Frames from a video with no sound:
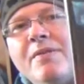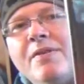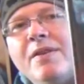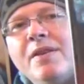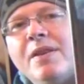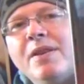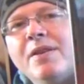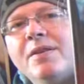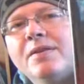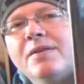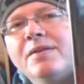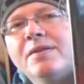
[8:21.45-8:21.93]
If you
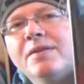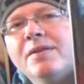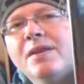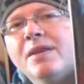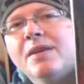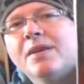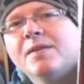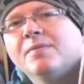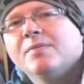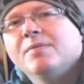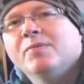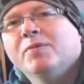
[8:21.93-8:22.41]
like
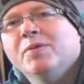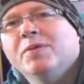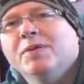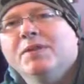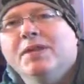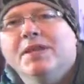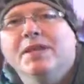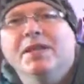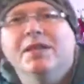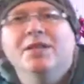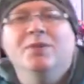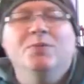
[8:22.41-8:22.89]
um, with
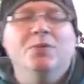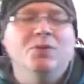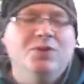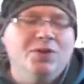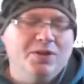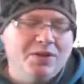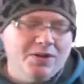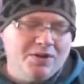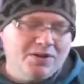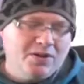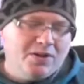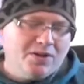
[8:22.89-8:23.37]
Teenage
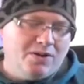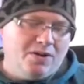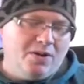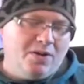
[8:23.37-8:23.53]
Mutant Ninja